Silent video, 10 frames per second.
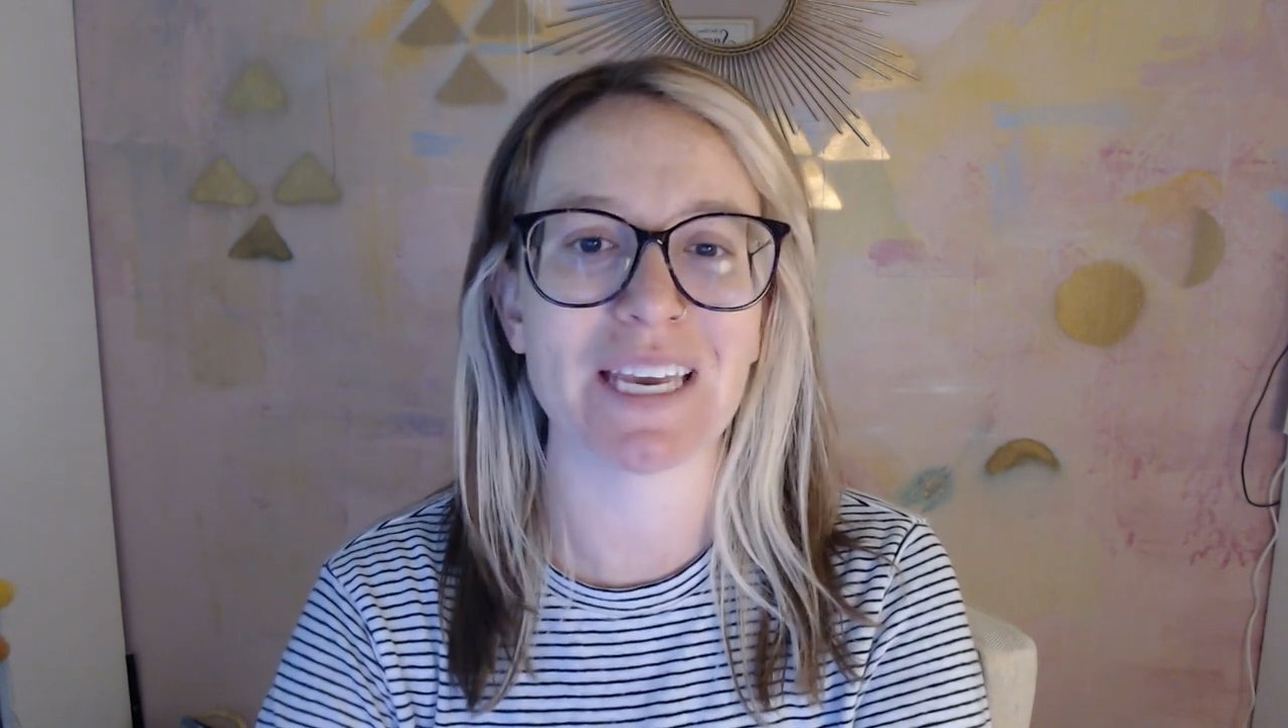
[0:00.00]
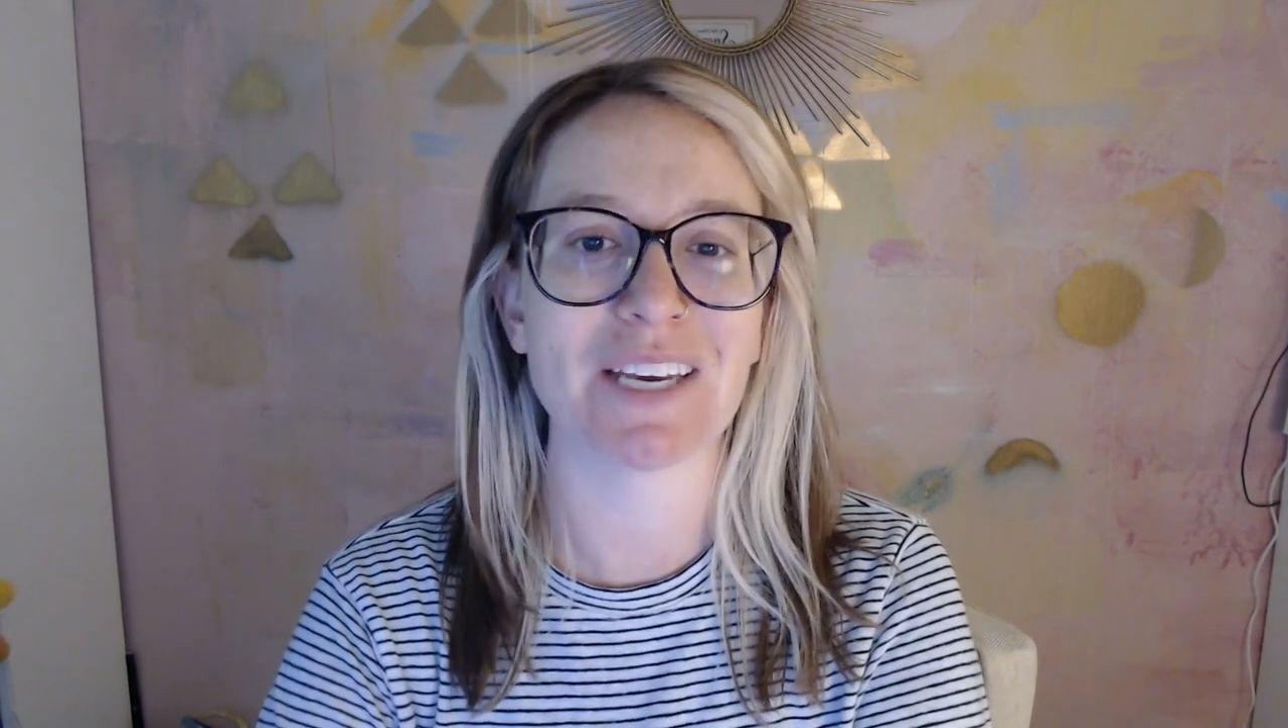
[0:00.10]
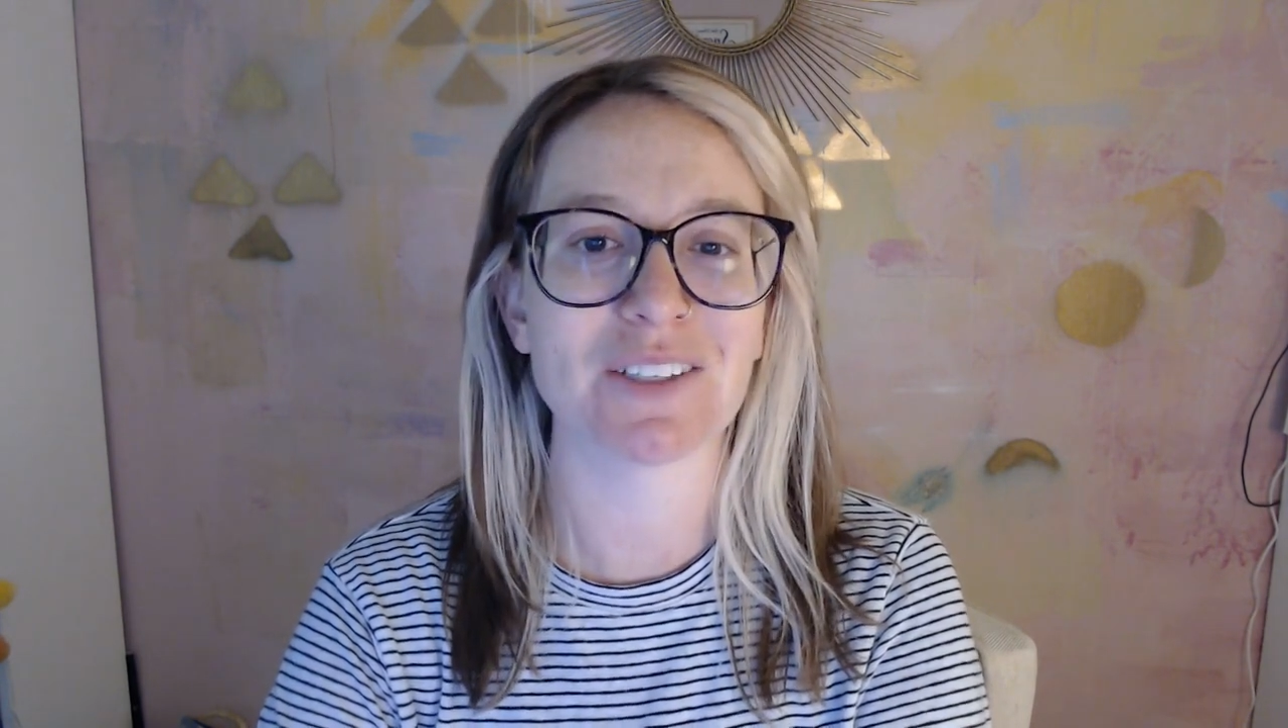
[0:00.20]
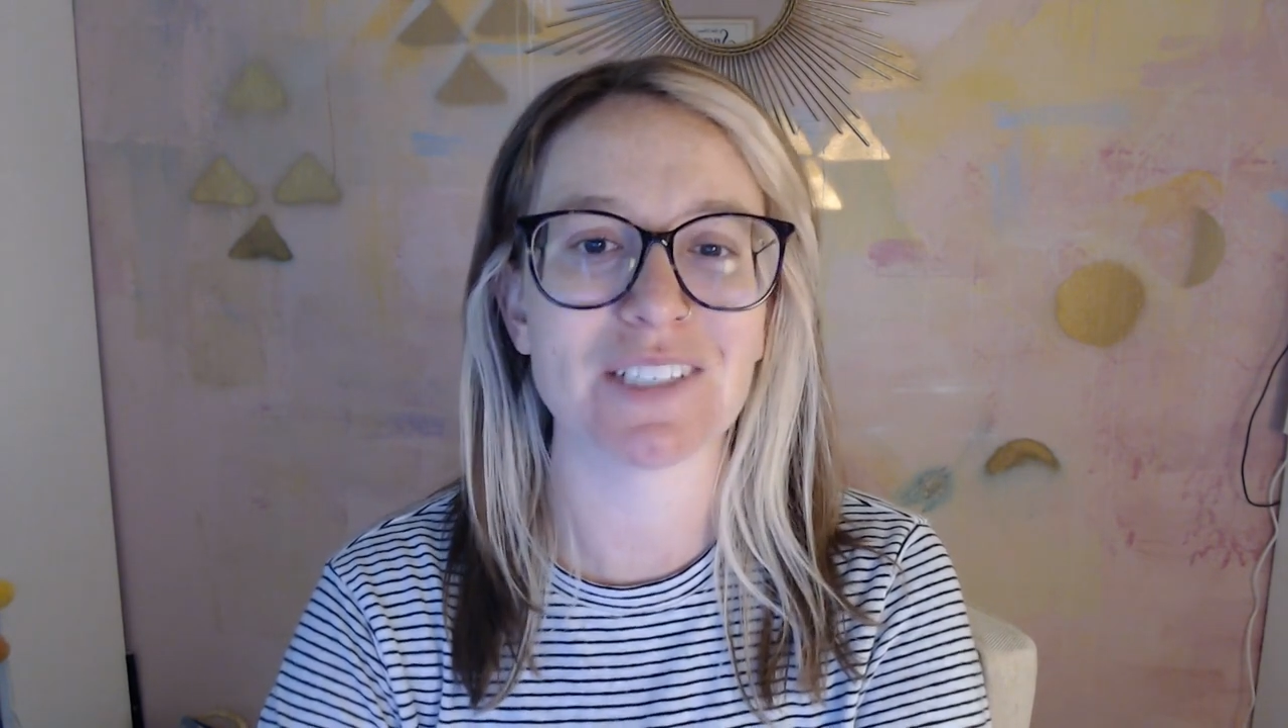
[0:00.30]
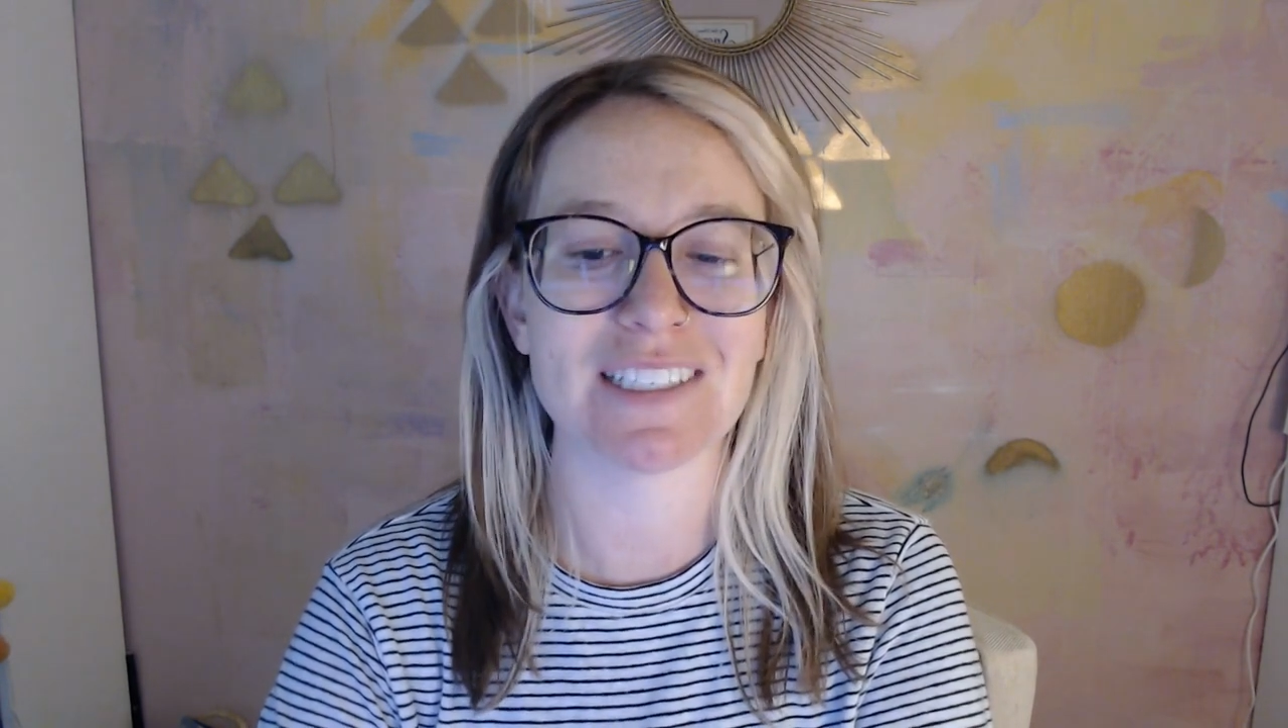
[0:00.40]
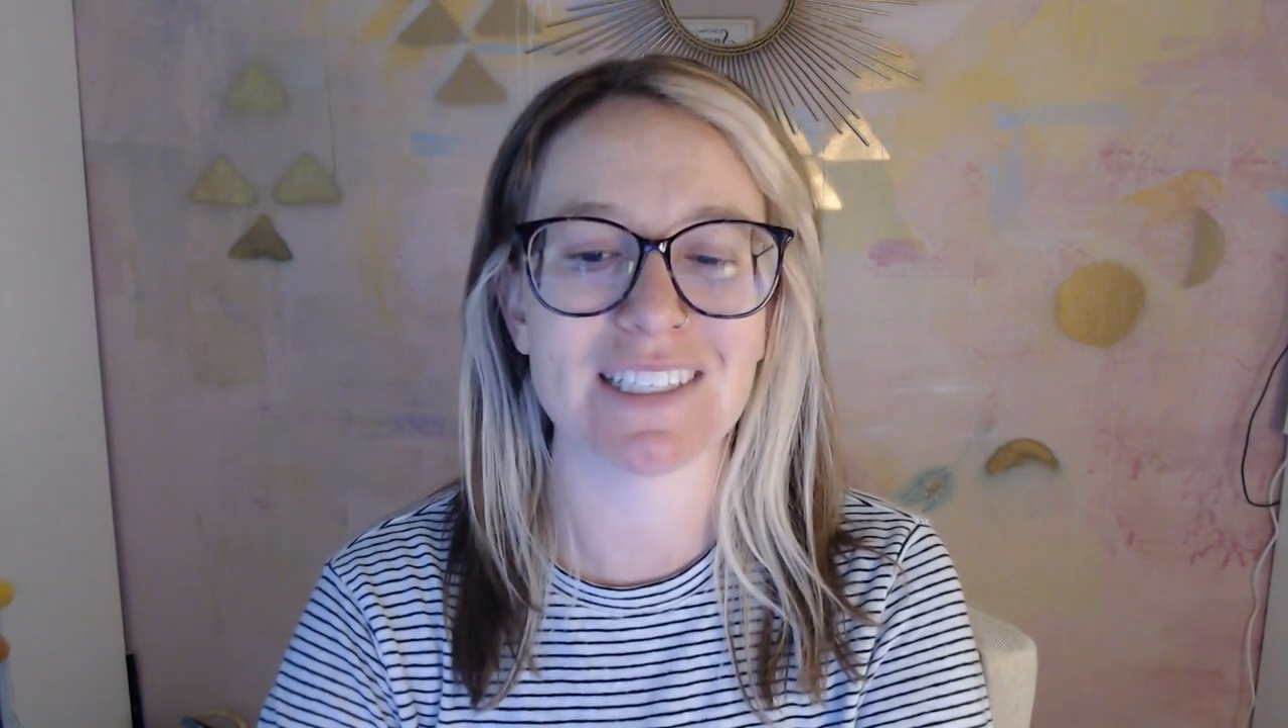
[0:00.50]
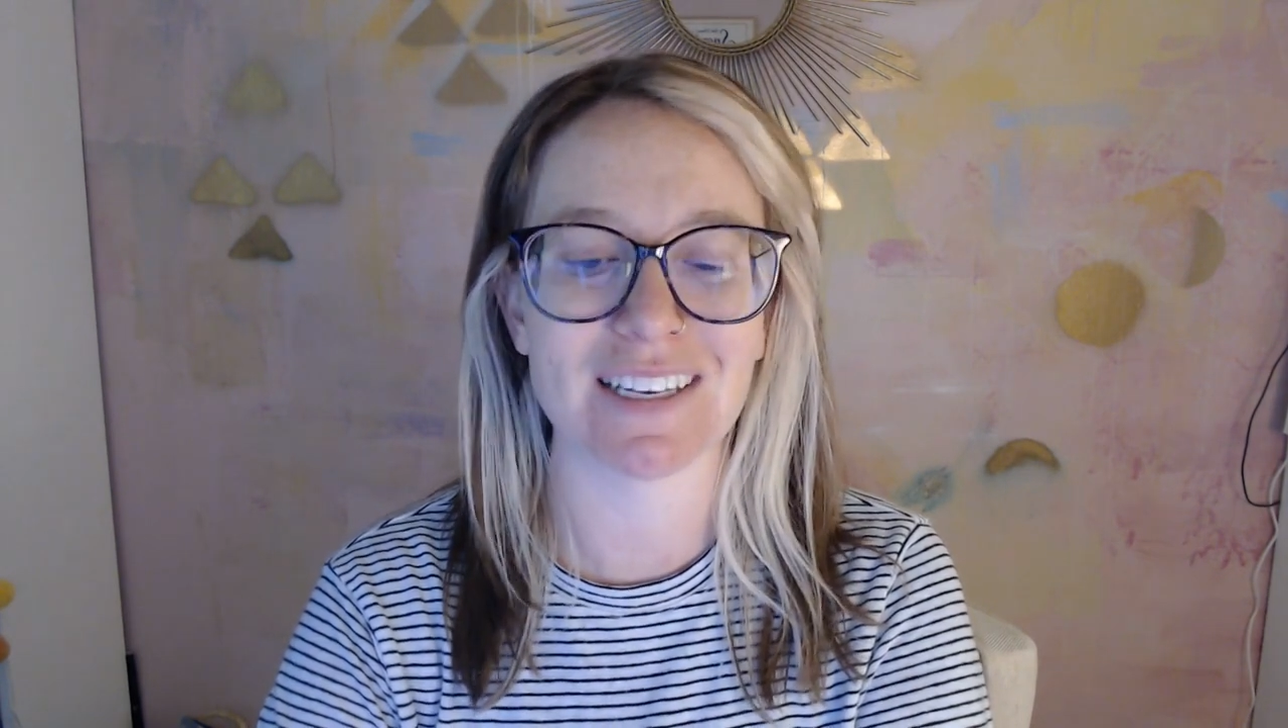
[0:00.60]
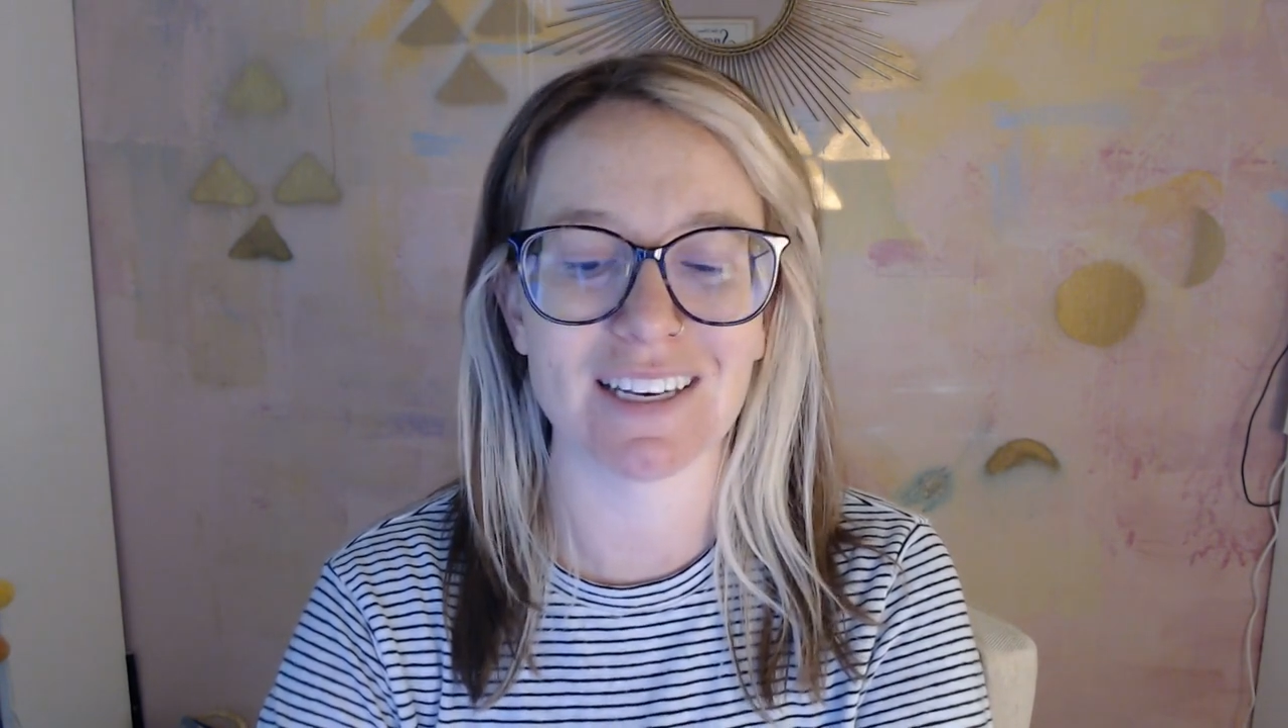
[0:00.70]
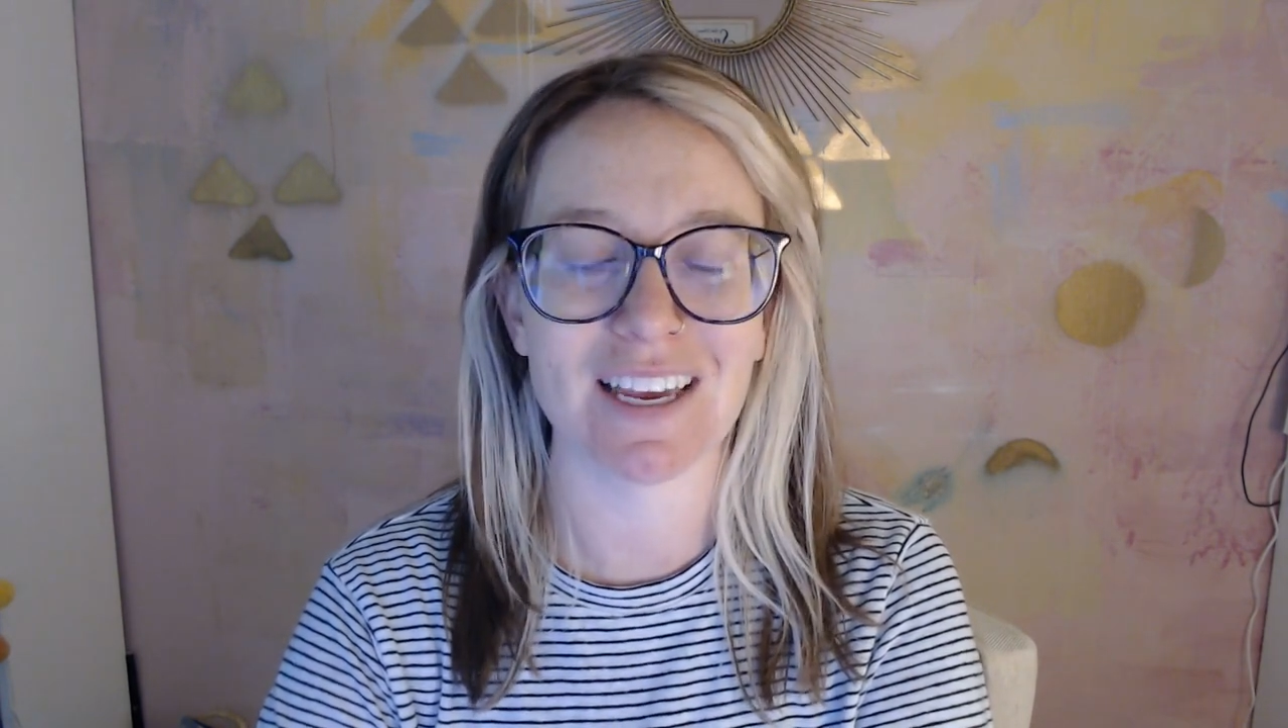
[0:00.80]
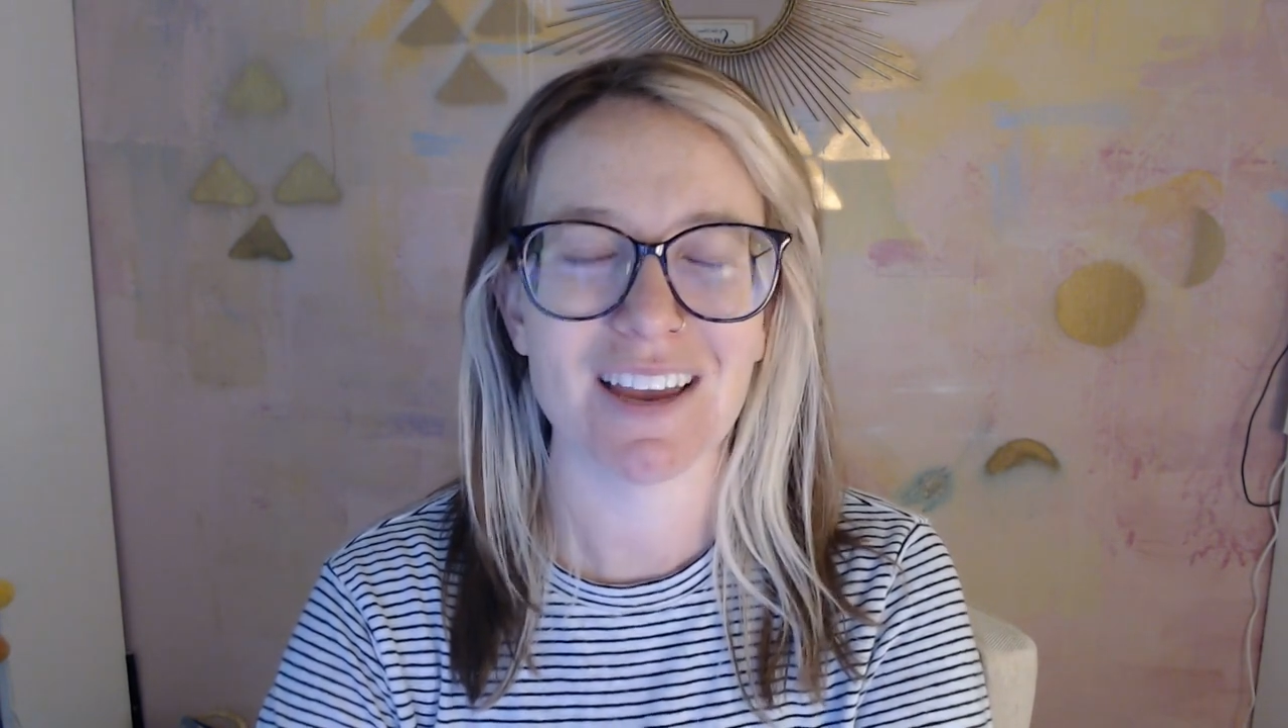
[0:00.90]

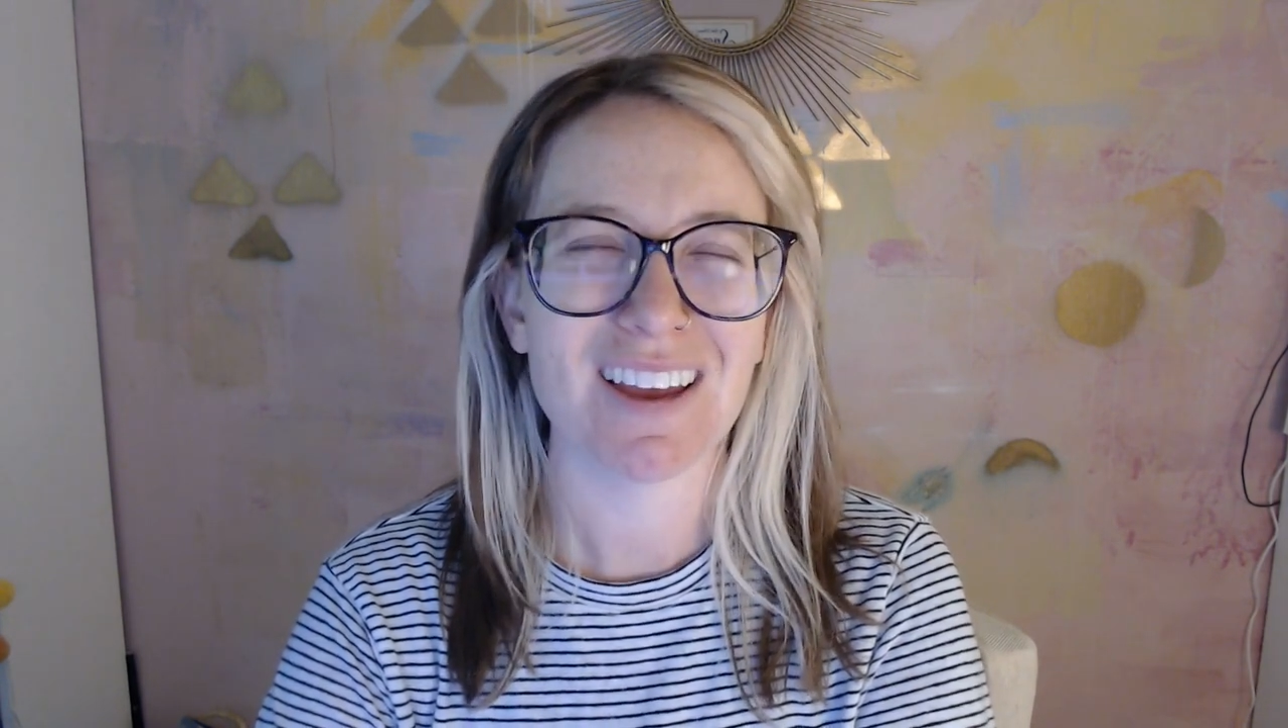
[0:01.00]
increasing